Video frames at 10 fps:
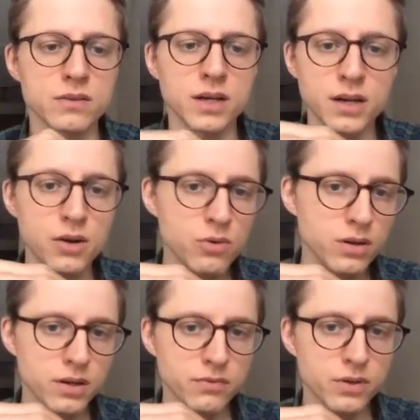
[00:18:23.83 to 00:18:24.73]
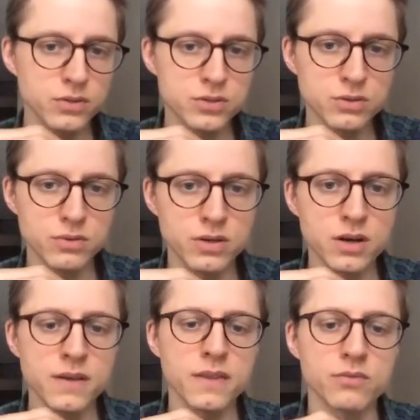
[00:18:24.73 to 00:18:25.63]
our GraphQL server
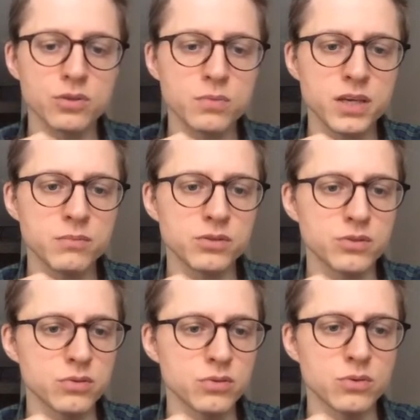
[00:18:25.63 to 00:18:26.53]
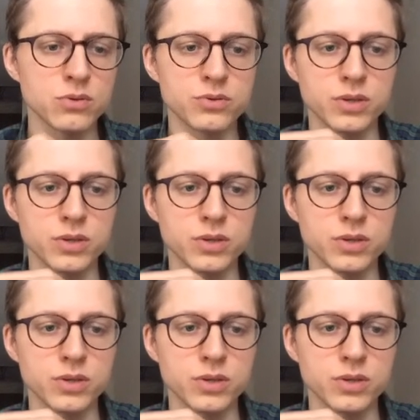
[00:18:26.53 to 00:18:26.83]
would be able to